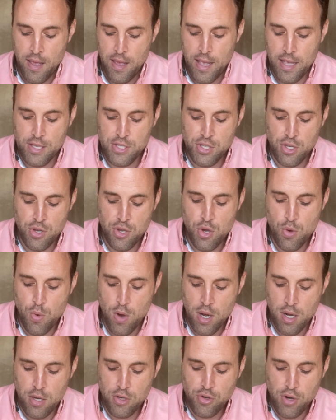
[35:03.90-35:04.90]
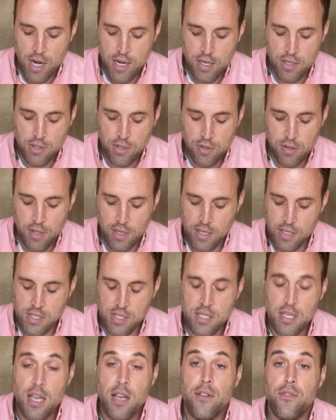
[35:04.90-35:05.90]
And so you want to try to do
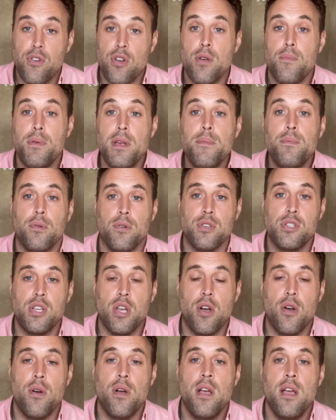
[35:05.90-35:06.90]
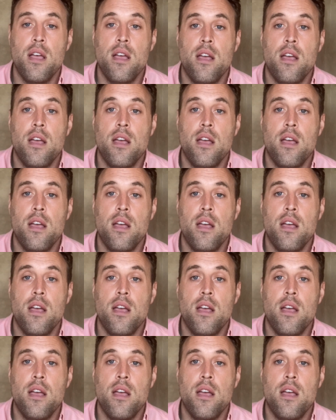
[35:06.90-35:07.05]
this for your people. So